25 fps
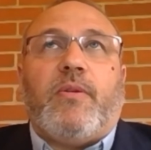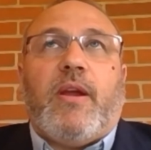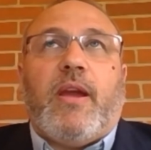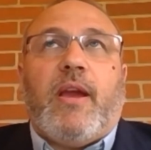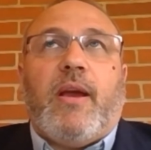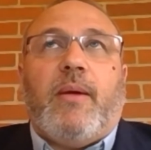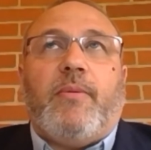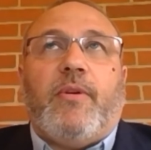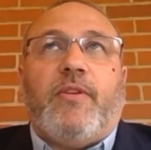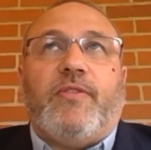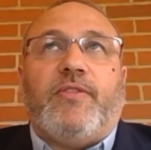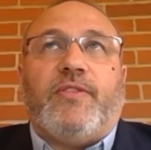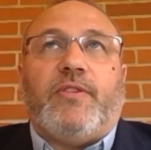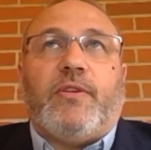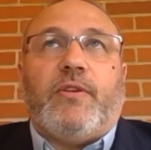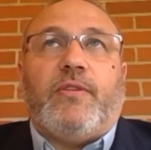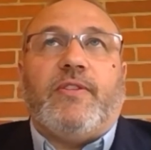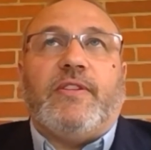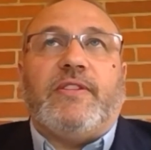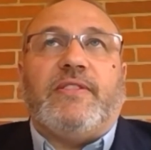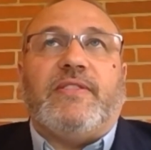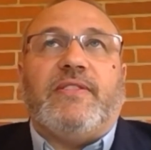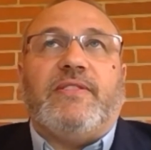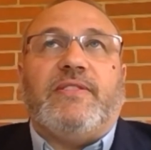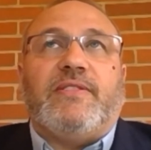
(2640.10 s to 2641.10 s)
of
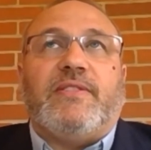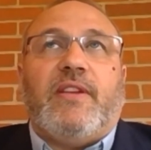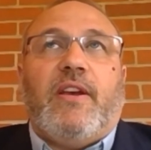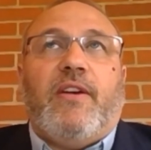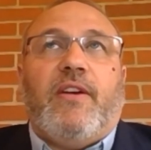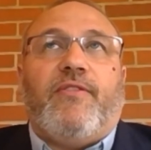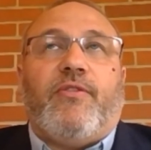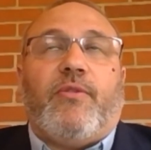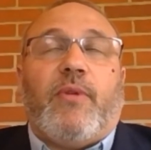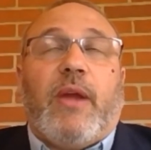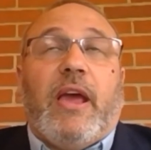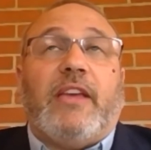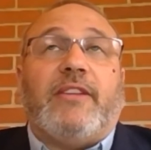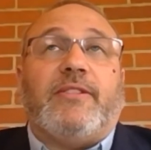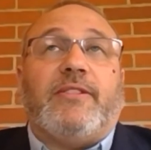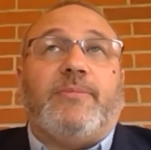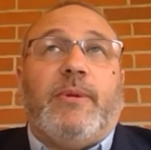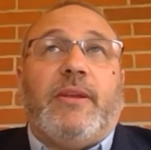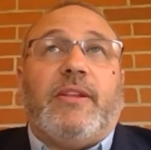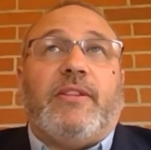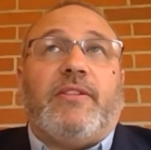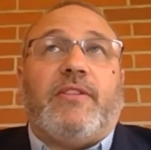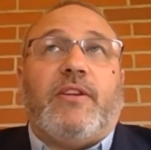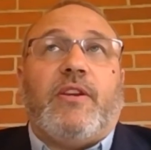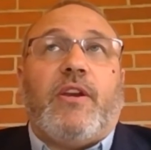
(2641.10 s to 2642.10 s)
services of respite
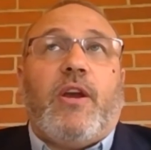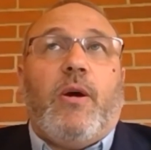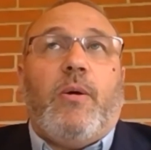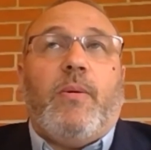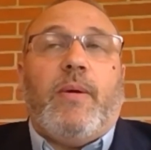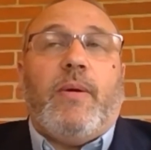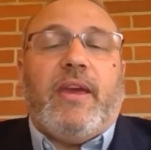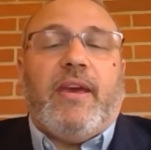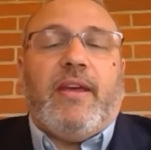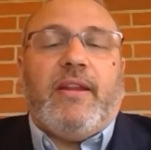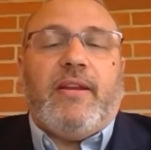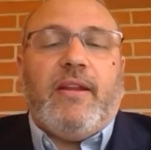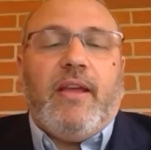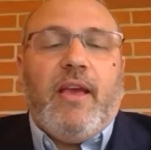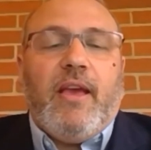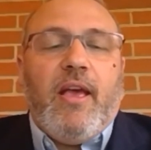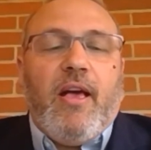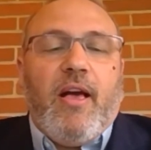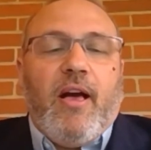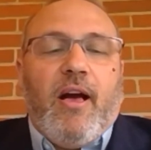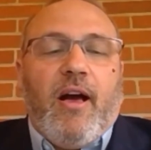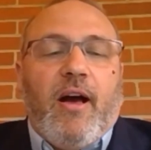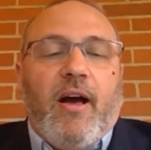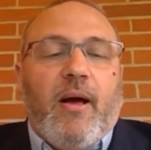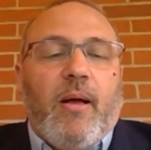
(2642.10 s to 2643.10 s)
to go in
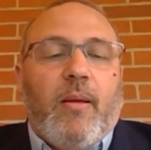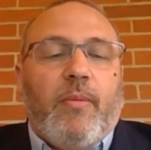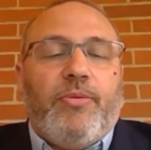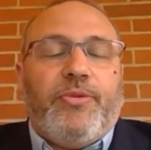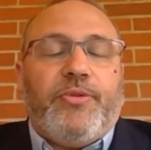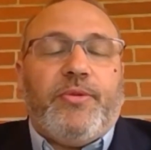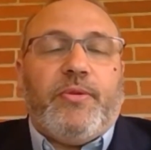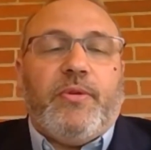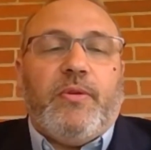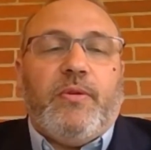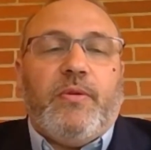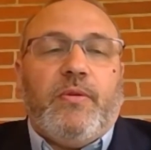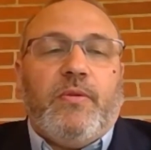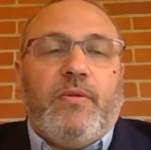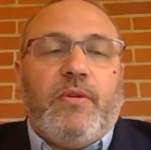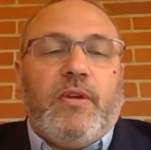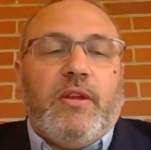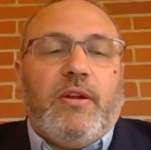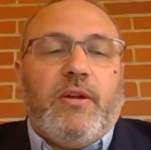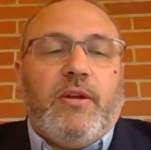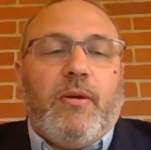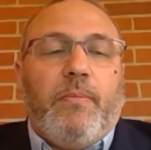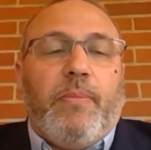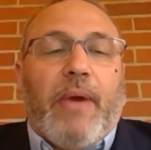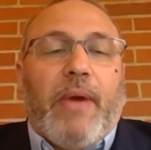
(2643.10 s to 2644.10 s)
through, you
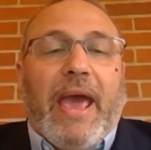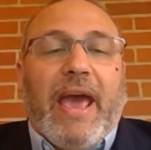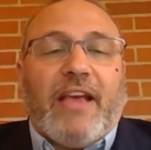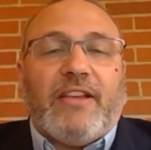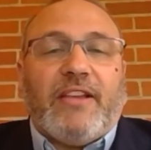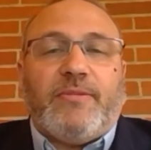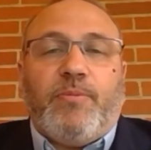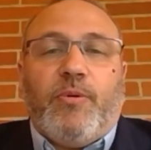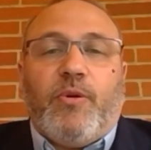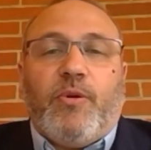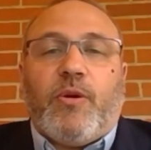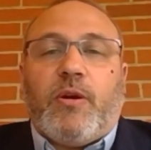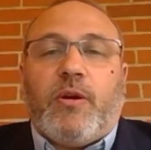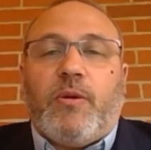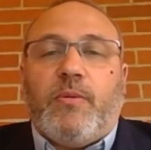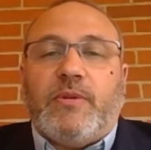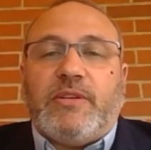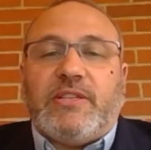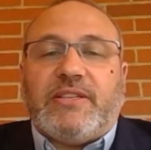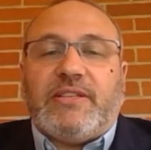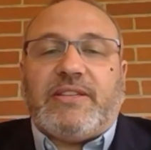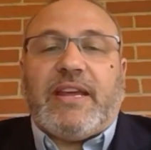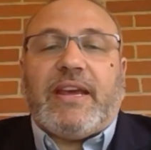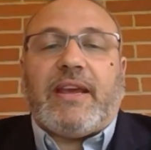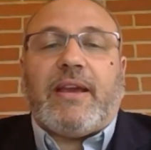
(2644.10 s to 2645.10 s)
know, Passport, which is
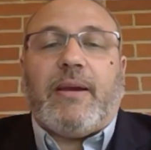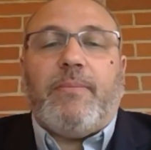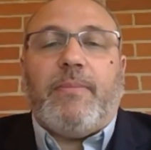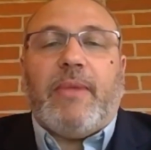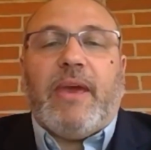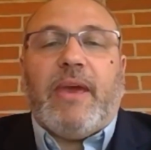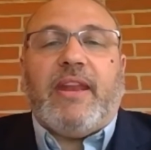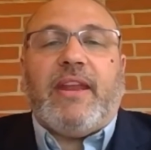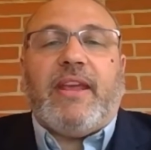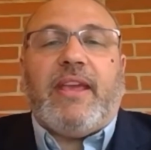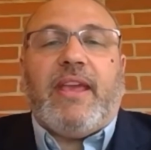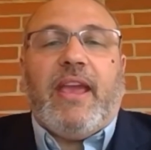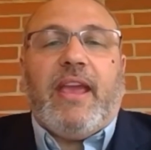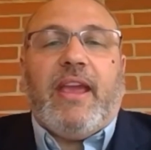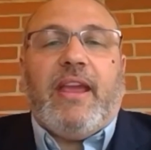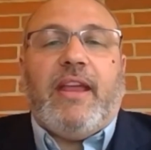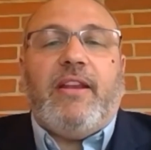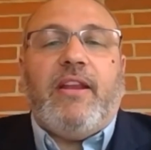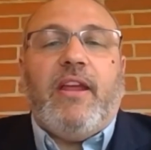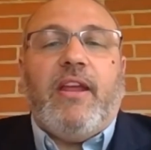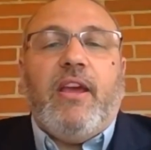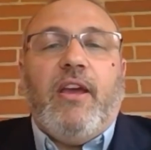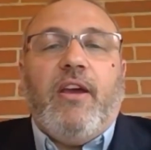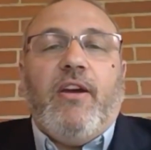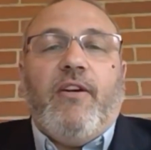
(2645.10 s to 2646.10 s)
like a Medicaid
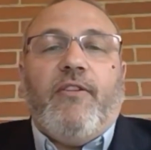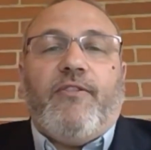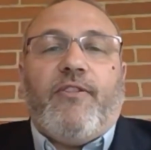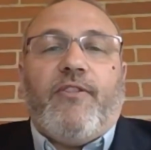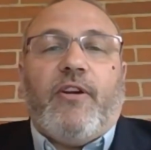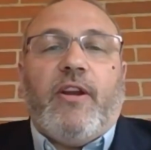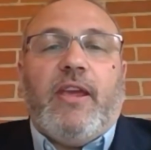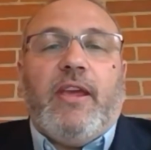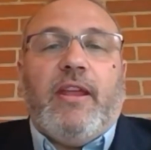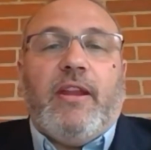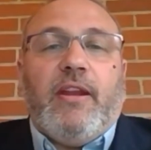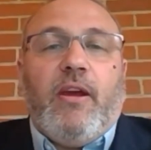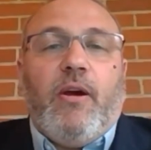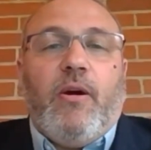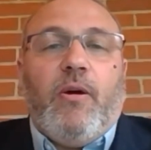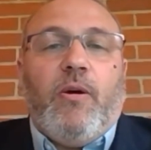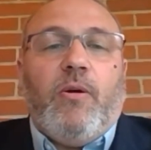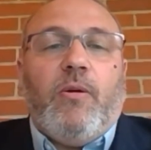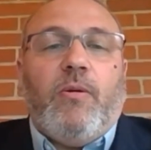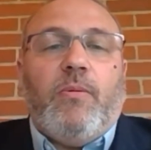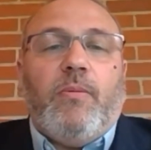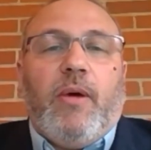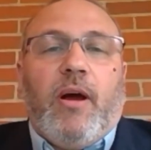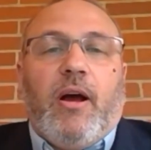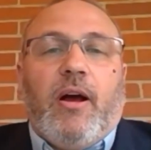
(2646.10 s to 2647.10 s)
for
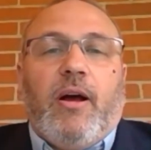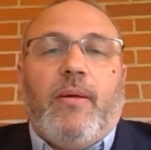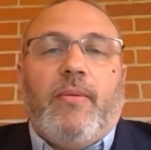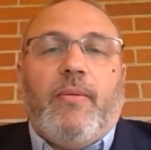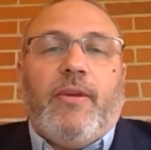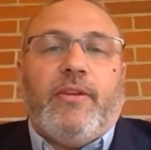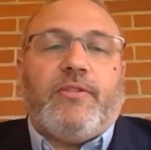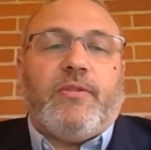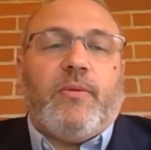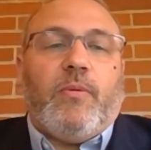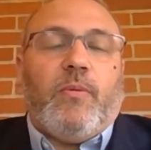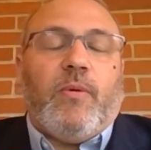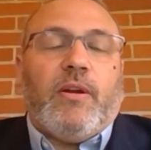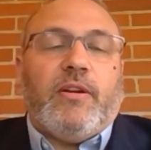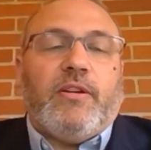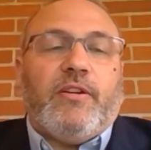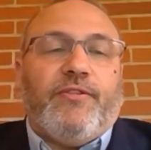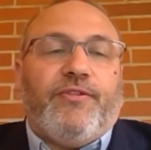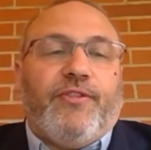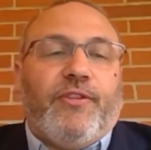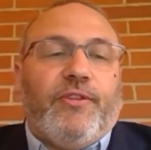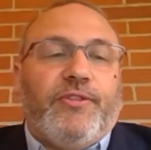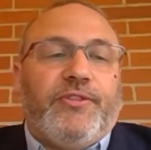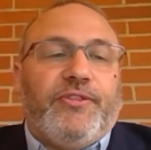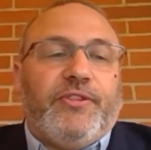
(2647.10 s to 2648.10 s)
in-home. That's a wonderful
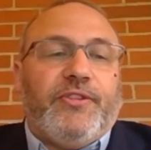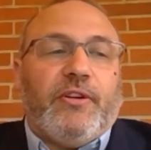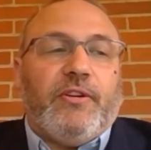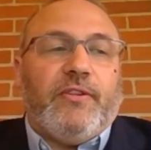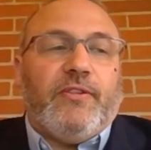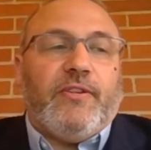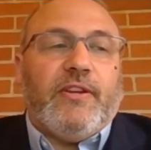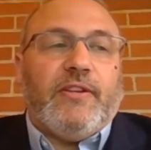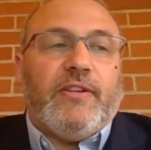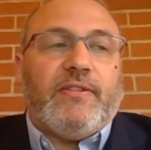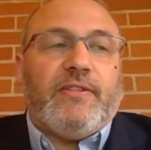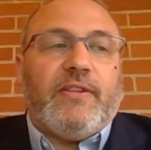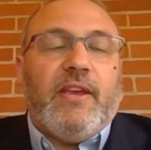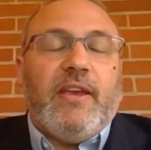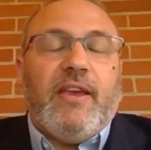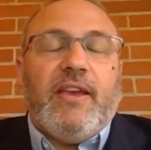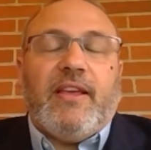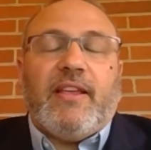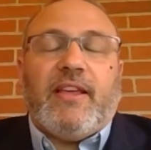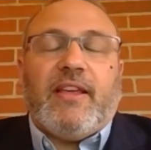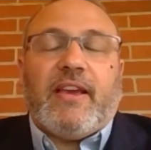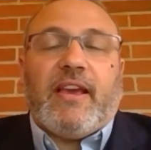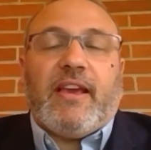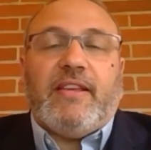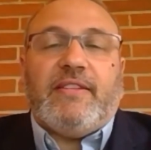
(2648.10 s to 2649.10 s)
service.
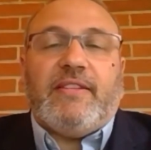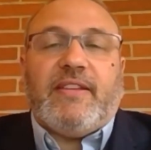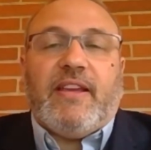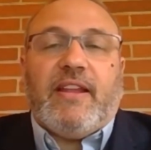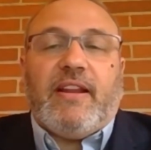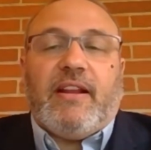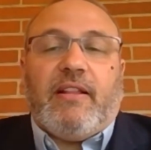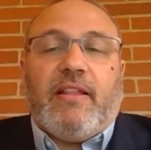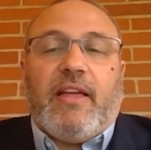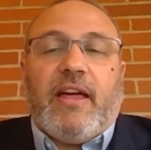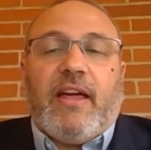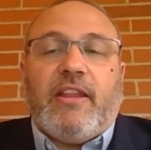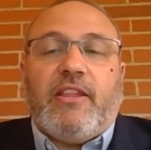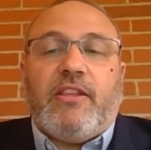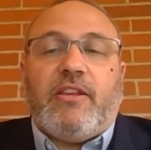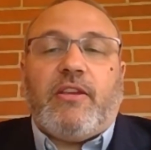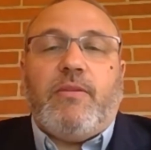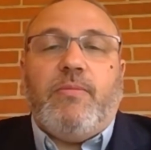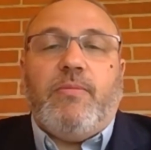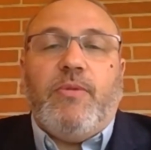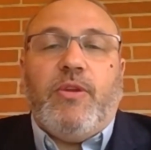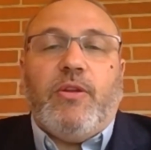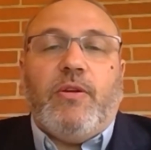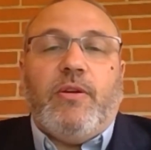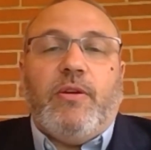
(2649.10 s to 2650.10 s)
Like I said, a lot of the
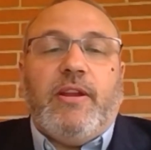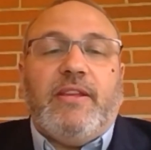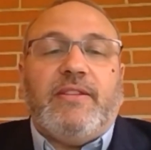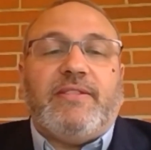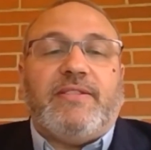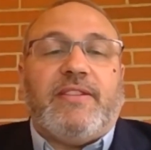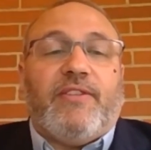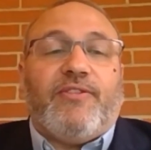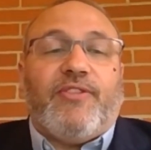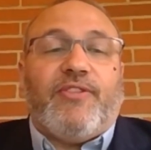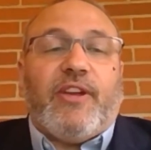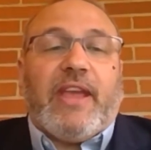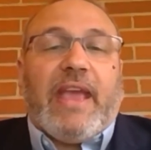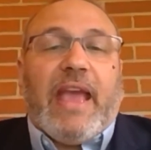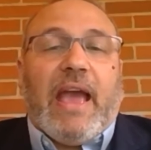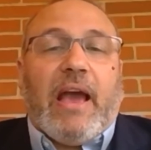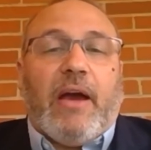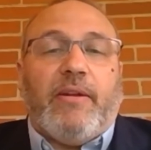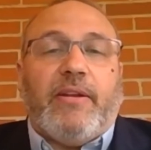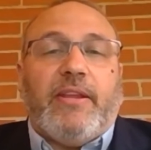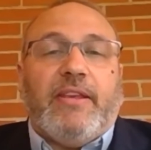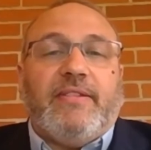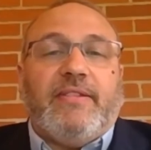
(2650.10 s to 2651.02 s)
communities, different counties